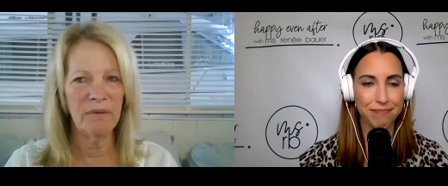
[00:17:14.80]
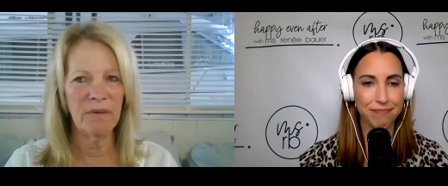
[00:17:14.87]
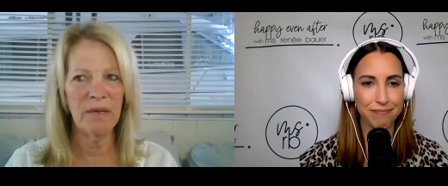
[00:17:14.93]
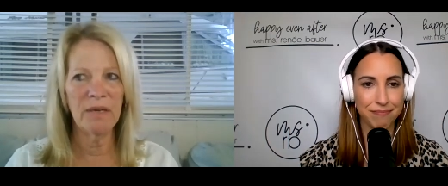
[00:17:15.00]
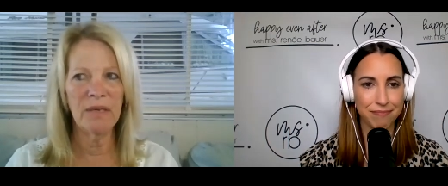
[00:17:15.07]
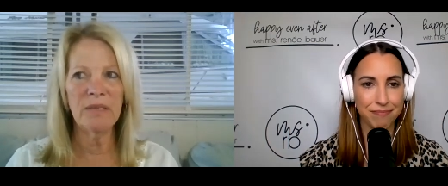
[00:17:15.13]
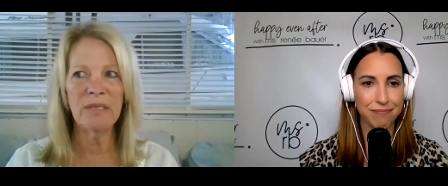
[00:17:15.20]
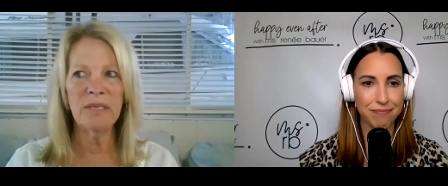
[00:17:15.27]
Speaker 1: and
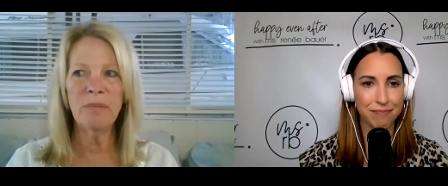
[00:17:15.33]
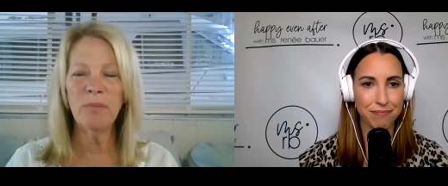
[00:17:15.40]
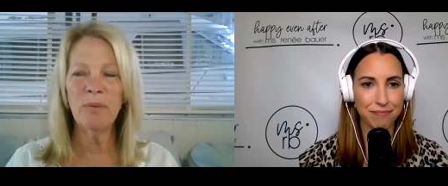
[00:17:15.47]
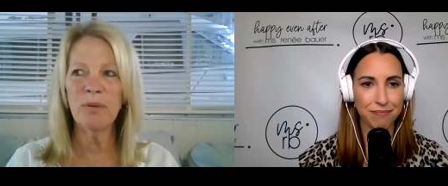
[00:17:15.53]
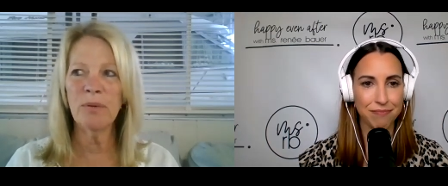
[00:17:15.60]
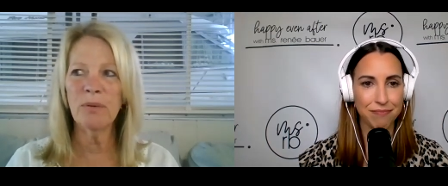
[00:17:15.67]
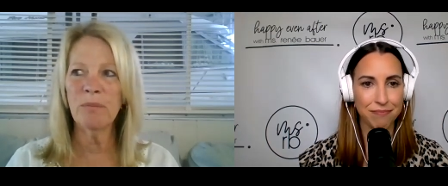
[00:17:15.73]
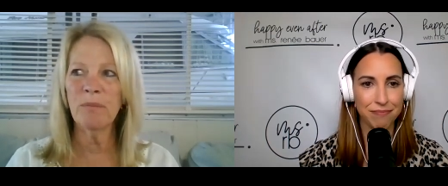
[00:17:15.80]
a
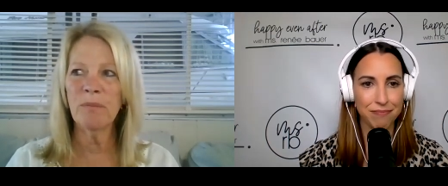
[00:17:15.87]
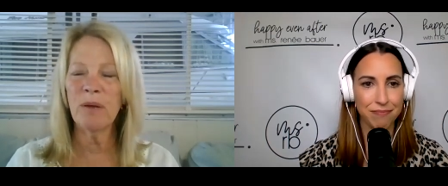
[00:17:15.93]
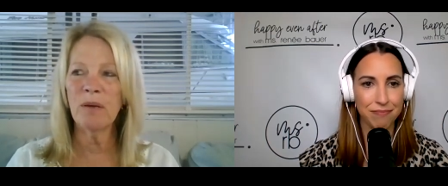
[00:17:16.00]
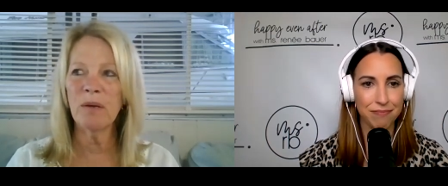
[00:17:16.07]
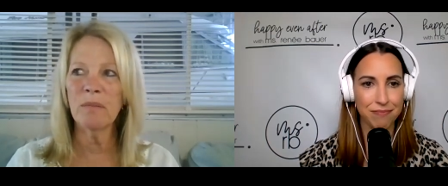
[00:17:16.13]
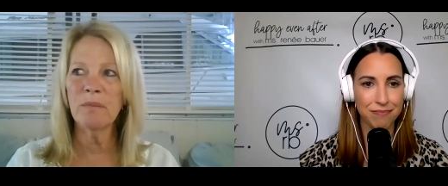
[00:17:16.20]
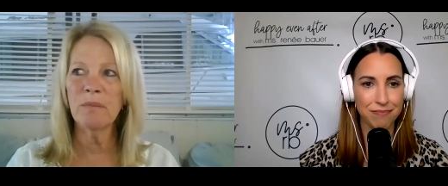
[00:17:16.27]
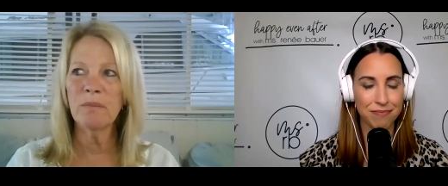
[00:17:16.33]
deeper
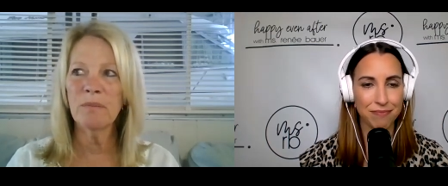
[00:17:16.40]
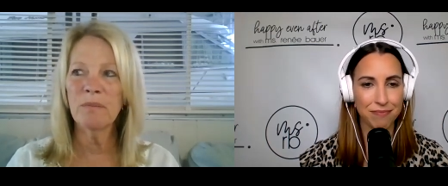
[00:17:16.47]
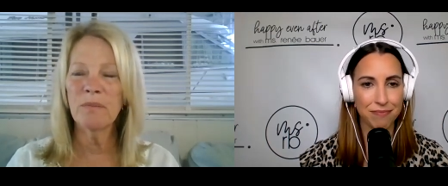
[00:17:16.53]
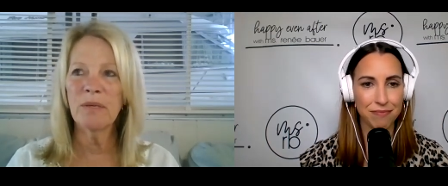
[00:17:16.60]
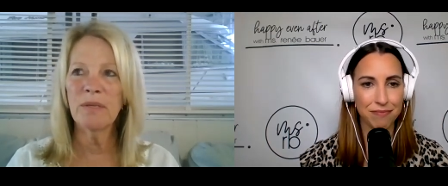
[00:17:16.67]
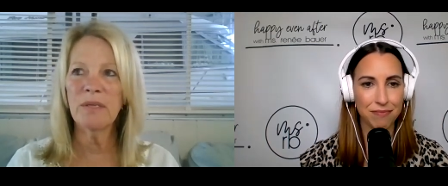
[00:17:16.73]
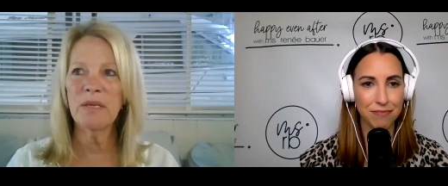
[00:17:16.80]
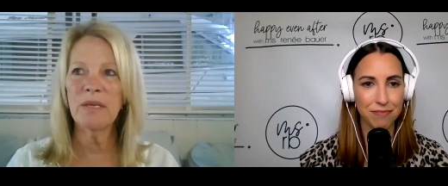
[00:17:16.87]
uh,
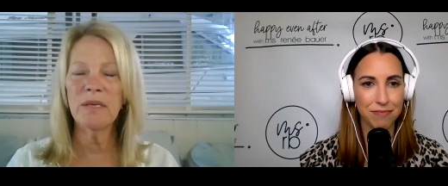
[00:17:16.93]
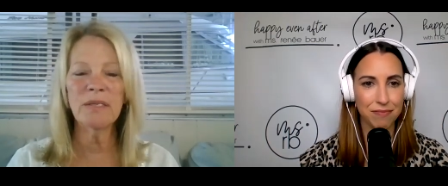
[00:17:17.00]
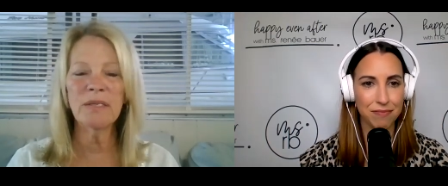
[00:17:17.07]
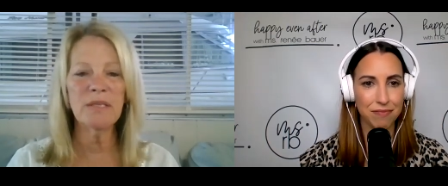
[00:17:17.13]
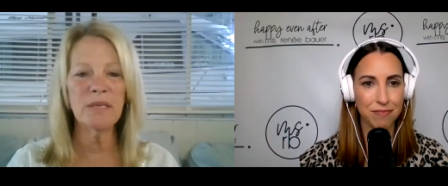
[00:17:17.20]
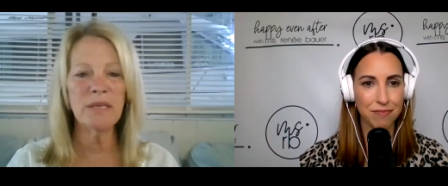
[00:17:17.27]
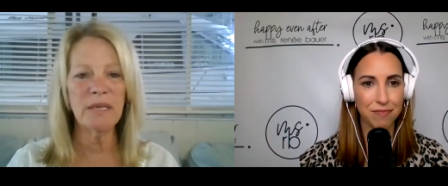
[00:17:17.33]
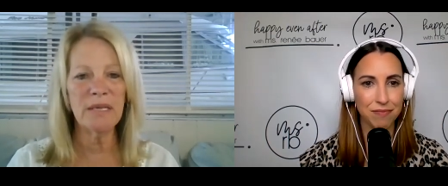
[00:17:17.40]
it, it is
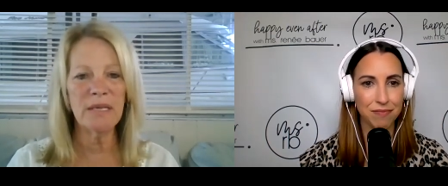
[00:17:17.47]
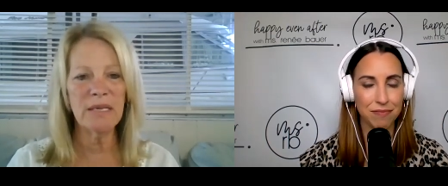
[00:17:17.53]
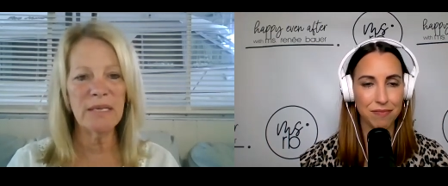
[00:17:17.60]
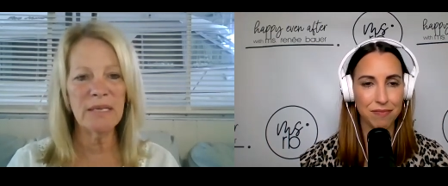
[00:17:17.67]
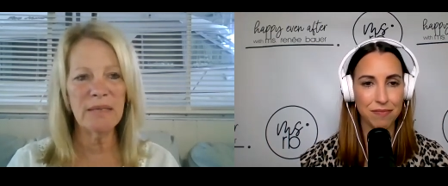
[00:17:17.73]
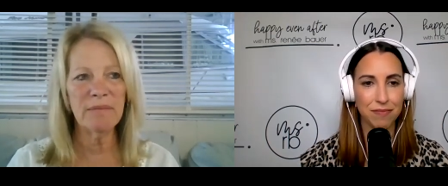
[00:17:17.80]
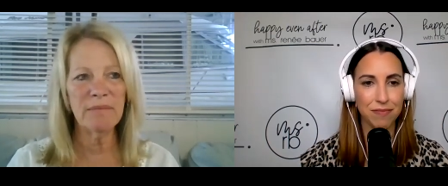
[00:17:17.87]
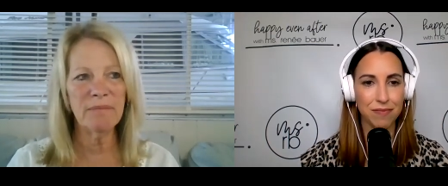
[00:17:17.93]
the
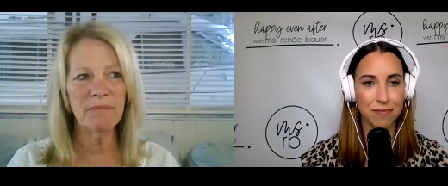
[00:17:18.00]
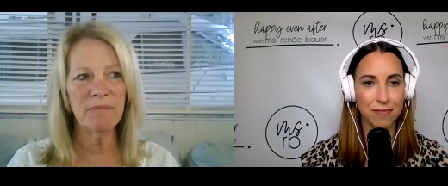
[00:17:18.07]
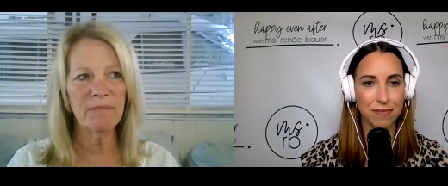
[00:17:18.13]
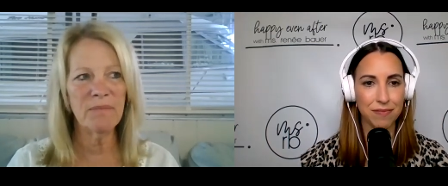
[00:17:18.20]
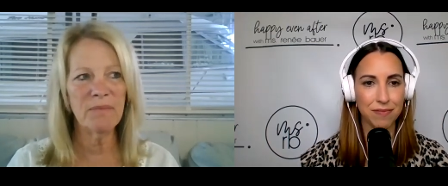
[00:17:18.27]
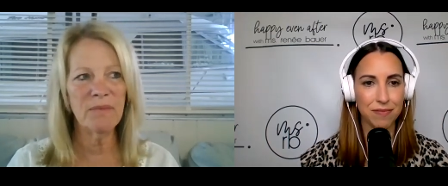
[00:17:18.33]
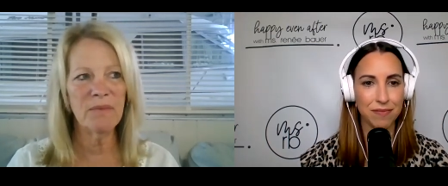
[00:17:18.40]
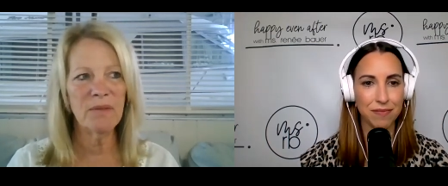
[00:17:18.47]

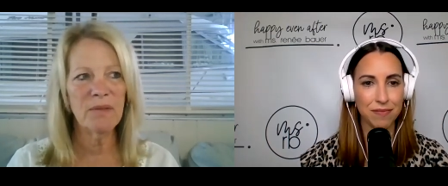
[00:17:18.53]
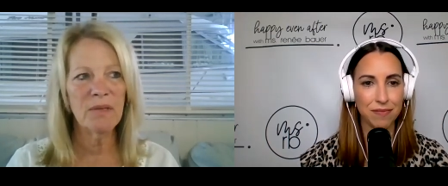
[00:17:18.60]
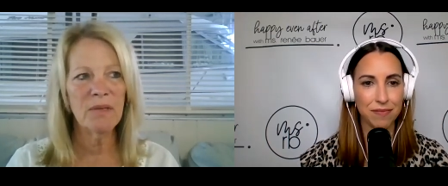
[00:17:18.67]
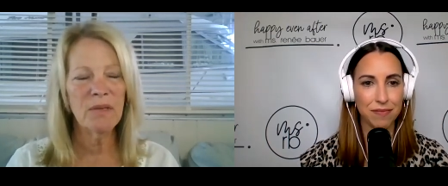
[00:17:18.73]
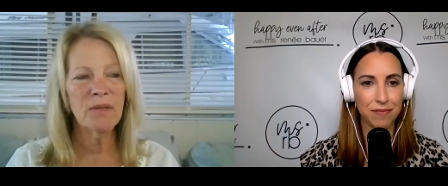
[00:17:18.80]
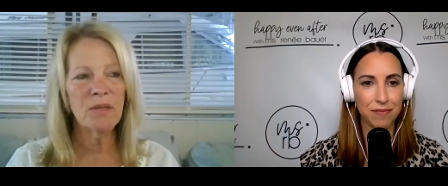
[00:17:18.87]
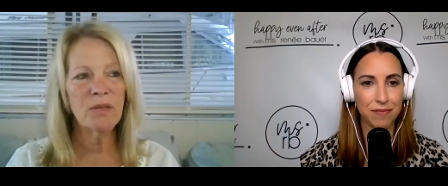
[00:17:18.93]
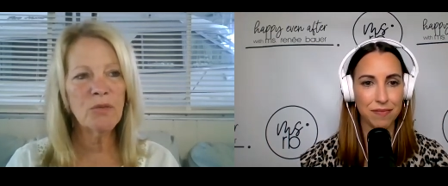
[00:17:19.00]

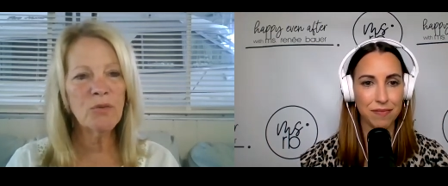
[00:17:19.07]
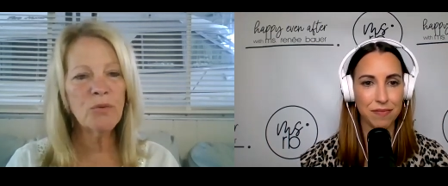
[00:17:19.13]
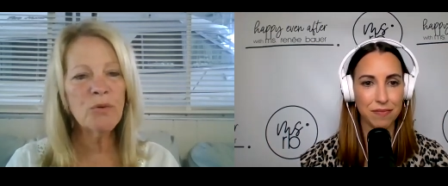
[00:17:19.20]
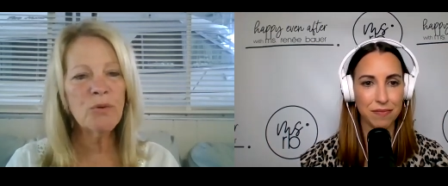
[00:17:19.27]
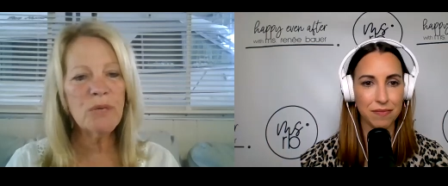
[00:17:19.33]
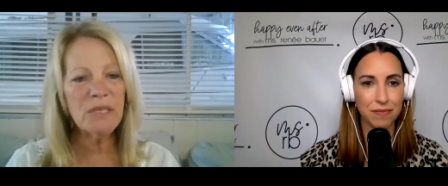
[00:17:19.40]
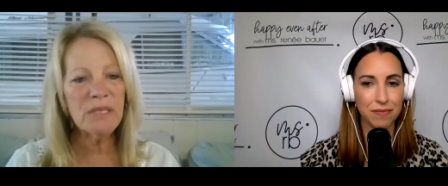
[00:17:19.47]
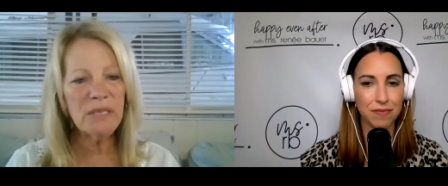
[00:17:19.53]
the
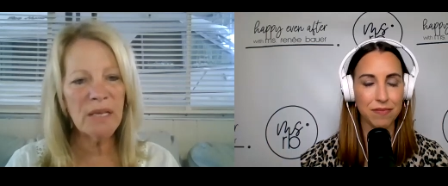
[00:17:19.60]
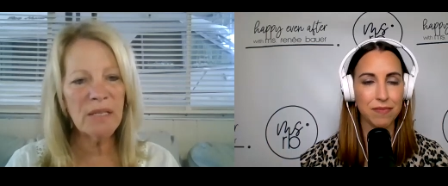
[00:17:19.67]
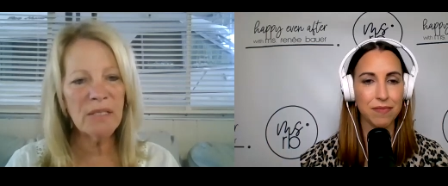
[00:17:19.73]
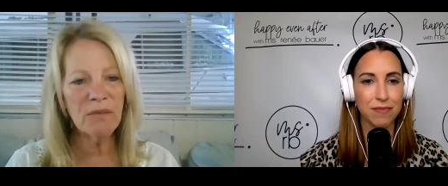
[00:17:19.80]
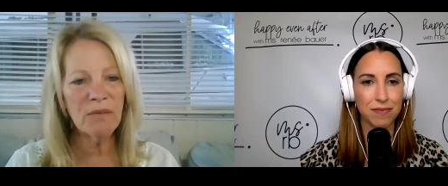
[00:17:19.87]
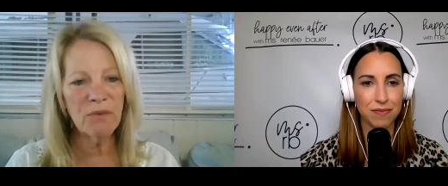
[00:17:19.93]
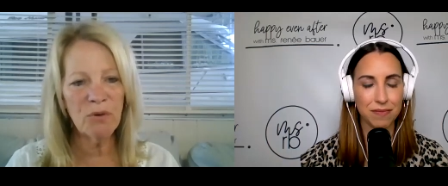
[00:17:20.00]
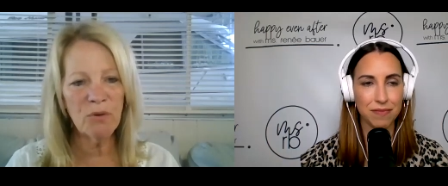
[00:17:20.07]
truest sense
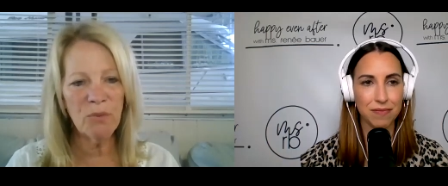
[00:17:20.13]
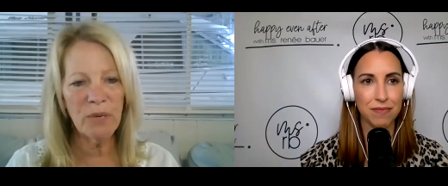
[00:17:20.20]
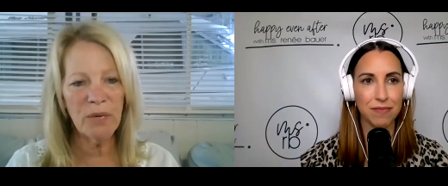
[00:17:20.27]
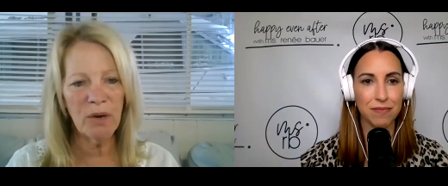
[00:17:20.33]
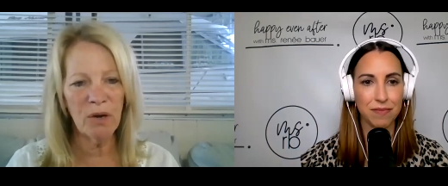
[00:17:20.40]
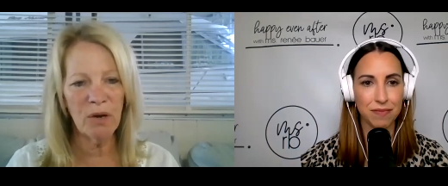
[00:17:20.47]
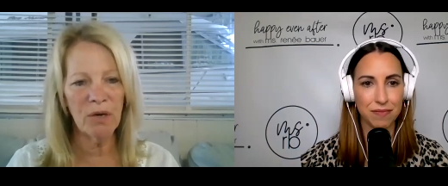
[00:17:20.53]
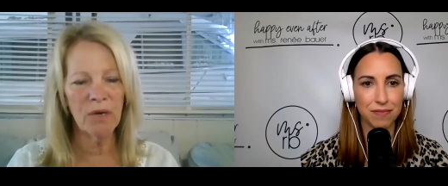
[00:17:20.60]
of who we
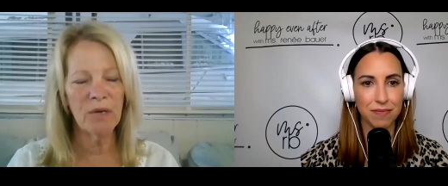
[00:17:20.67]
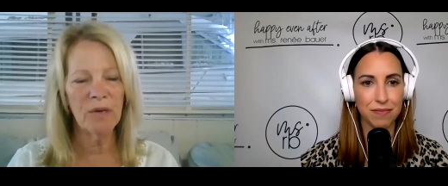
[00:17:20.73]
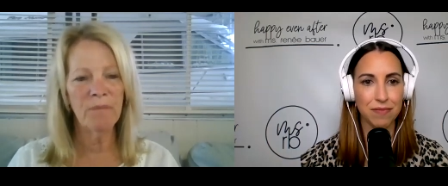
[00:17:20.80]
are.